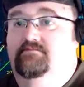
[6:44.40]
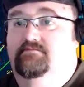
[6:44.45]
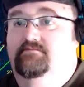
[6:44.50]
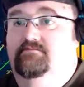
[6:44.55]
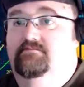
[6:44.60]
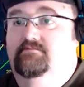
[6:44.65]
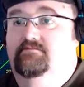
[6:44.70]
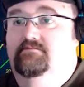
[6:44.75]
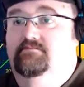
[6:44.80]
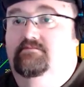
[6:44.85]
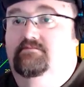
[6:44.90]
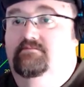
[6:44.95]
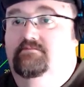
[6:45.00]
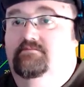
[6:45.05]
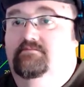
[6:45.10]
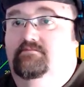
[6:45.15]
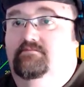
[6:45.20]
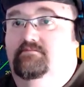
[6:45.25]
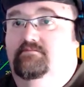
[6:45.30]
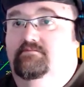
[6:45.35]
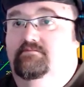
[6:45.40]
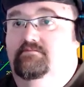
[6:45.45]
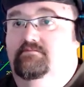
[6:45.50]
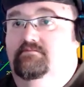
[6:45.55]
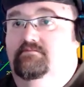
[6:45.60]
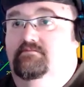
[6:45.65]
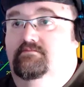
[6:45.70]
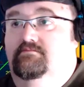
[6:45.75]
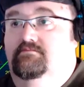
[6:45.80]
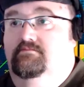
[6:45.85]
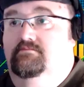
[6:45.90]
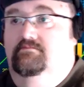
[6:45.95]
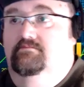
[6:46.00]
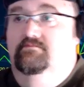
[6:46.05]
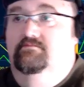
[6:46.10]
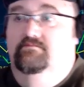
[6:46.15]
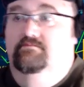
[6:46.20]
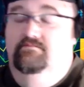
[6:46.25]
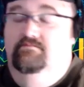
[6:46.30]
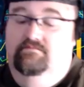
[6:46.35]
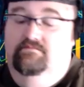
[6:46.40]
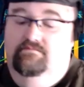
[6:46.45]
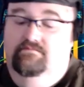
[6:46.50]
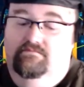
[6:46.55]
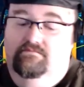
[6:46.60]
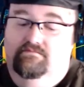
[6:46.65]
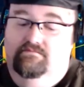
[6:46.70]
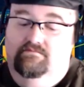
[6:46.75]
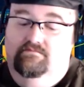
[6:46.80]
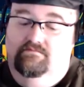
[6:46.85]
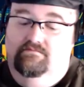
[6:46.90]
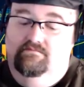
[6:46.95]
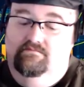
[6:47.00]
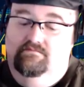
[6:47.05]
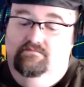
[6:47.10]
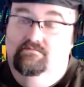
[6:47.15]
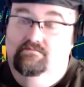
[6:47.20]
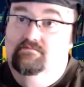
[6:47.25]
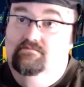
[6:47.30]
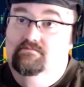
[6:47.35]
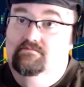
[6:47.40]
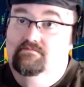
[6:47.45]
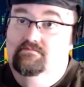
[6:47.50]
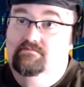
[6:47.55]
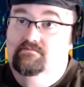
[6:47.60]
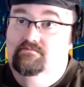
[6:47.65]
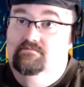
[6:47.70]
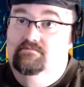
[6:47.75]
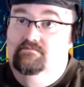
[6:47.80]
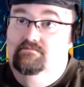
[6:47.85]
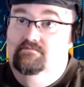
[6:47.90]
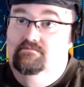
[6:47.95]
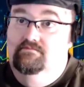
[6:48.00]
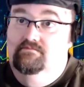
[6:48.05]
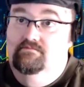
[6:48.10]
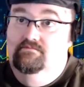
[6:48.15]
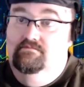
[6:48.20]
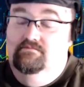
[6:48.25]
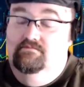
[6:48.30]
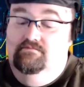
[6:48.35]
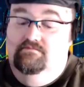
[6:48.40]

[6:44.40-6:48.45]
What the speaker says: (no one is talking)